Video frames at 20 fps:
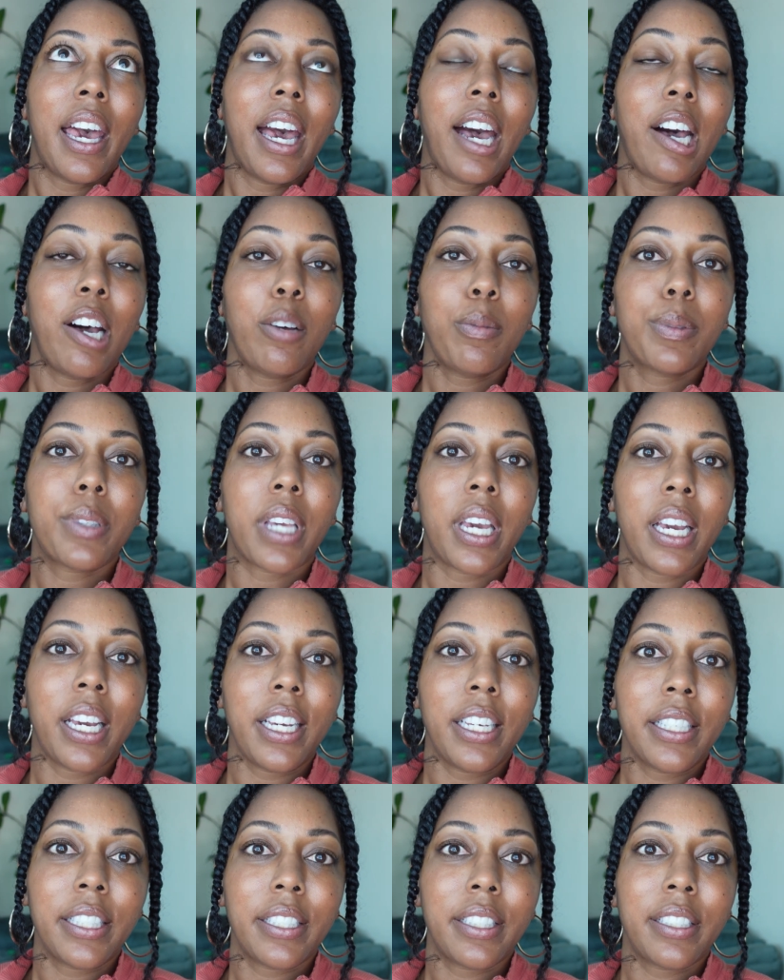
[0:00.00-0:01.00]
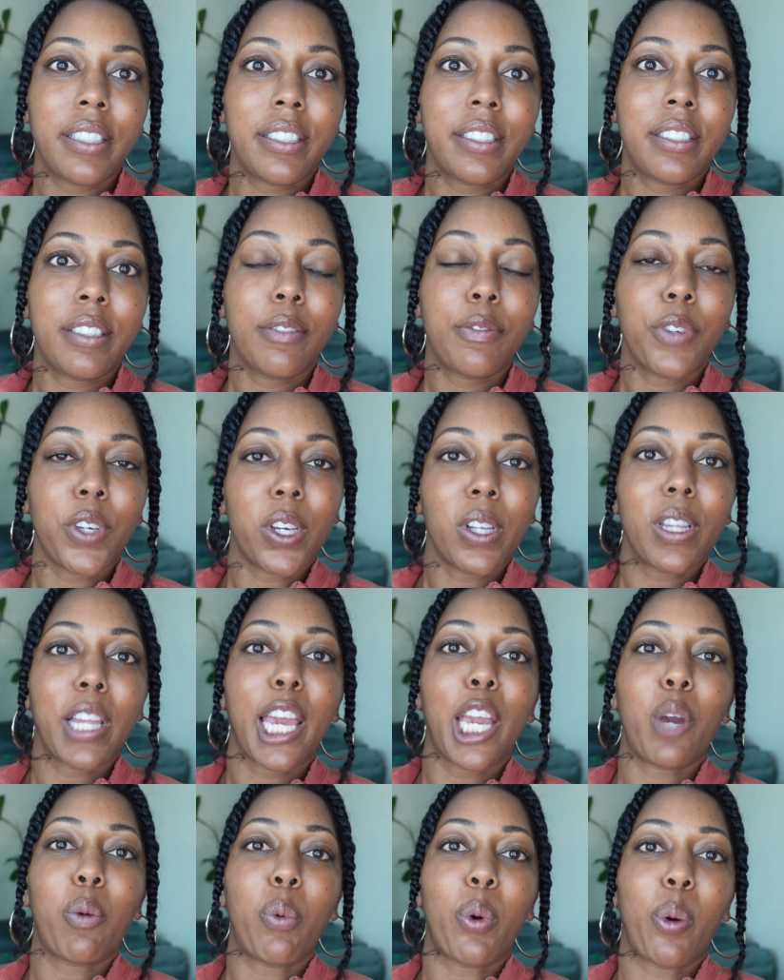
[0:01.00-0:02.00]
helps us to feel
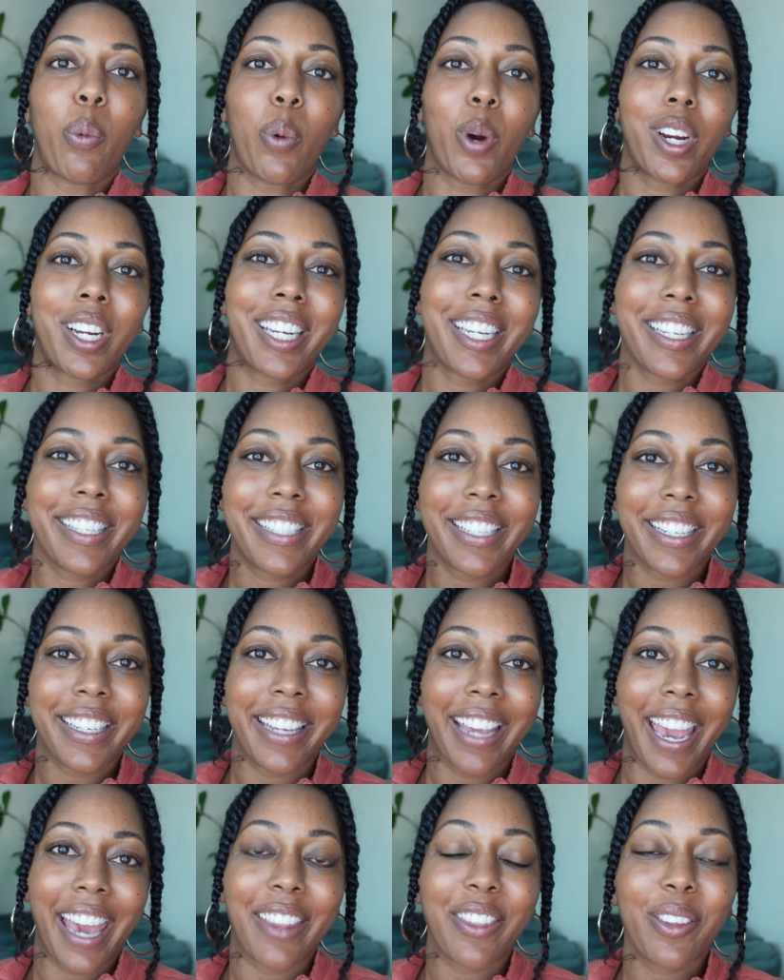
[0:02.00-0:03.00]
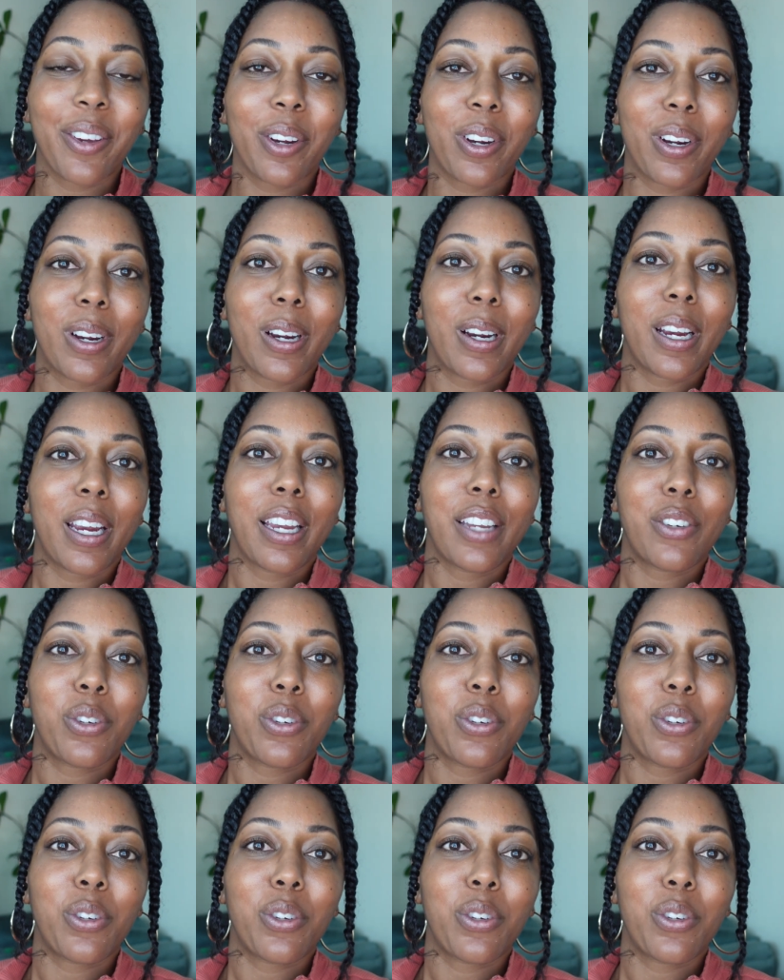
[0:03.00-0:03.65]
like we're working together